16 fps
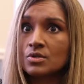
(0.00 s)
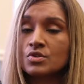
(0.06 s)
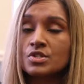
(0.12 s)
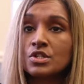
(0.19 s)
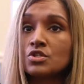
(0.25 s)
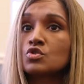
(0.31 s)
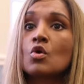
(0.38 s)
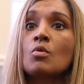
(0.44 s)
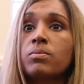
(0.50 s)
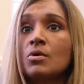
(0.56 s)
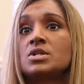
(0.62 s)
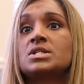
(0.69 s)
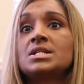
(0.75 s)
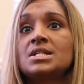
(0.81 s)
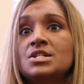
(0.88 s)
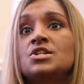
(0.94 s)
because there's no
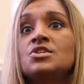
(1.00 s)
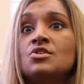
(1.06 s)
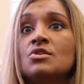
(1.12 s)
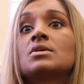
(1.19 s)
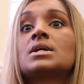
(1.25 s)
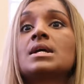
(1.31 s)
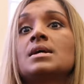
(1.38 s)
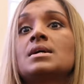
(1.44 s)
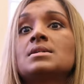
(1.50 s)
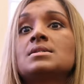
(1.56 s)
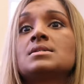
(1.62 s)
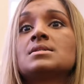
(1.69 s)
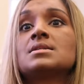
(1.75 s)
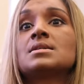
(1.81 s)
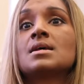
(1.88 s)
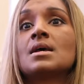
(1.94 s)
point teaching your
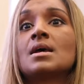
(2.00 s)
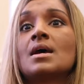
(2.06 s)
kids